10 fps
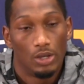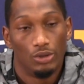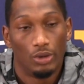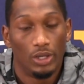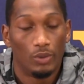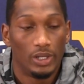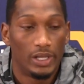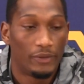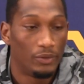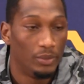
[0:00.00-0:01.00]
you know, he wanted
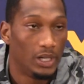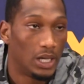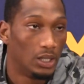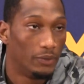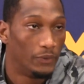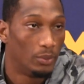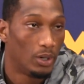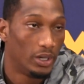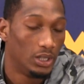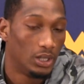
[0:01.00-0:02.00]
that for me. I love
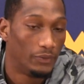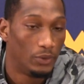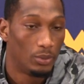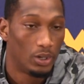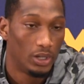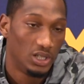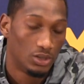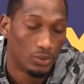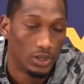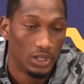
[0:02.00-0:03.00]
football. He loved football. He
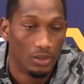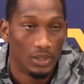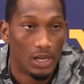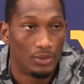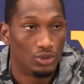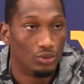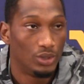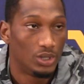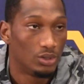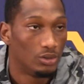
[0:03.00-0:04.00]
just wanted to give me
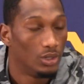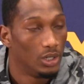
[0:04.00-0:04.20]
opportunity. So